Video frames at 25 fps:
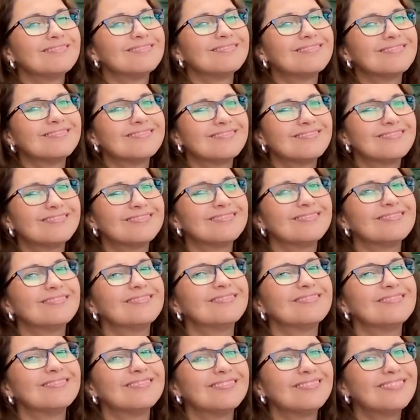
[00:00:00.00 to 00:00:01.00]

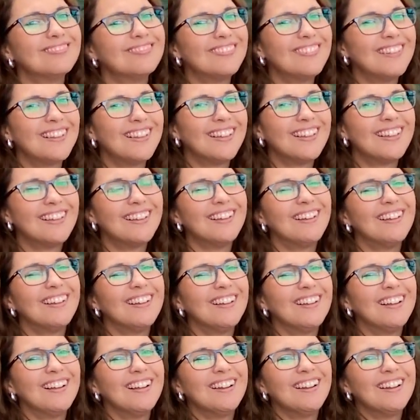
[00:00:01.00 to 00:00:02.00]

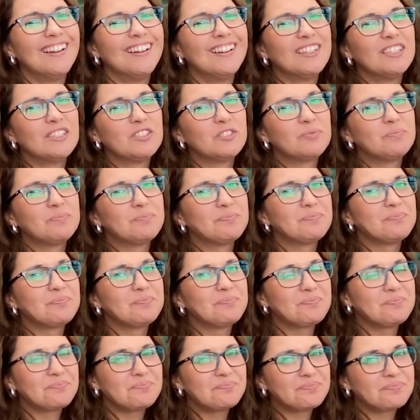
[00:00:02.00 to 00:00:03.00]

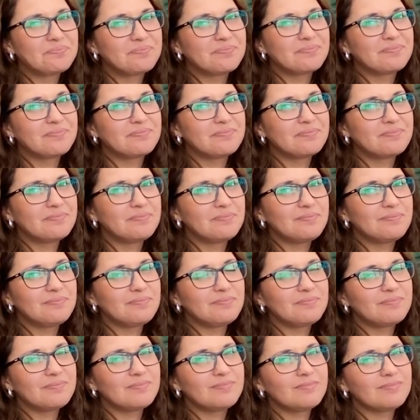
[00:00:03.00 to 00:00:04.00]

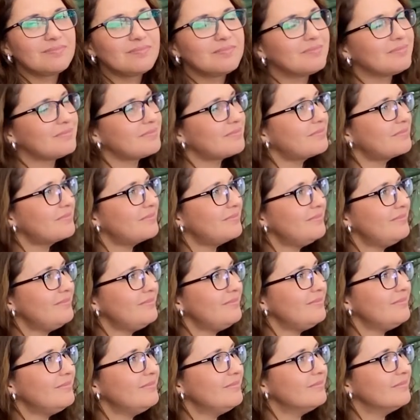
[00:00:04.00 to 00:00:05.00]

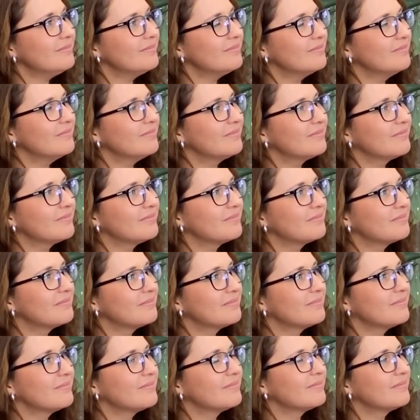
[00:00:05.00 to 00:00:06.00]

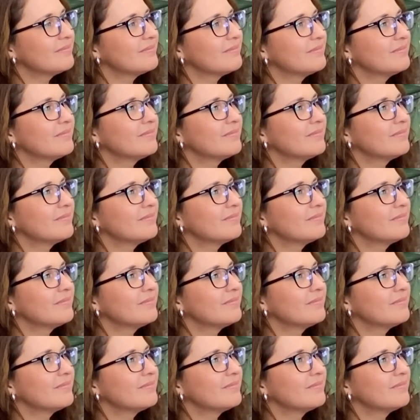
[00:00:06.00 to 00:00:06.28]
No words are spoken by the person on screen.